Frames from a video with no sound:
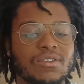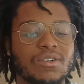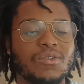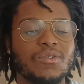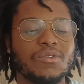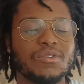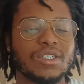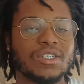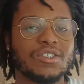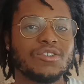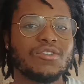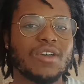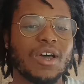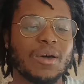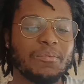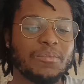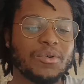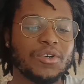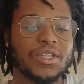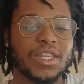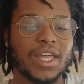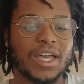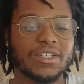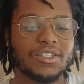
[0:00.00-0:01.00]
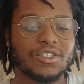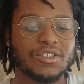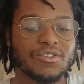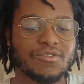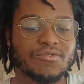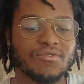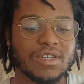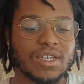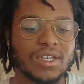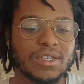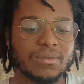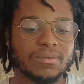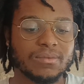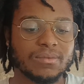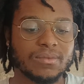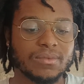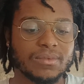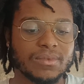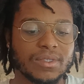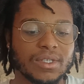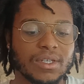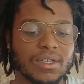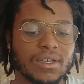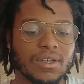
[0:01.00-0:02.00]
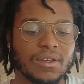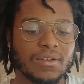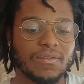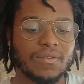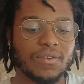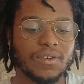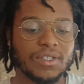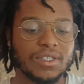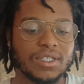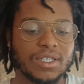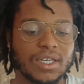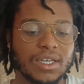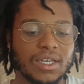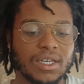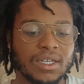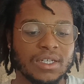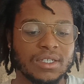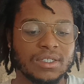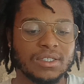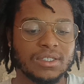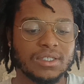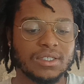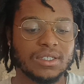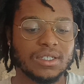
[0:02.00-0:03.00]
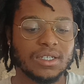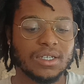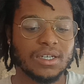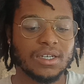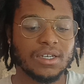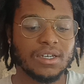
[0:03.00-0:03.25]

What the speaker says: recording, so I'll put that screen footage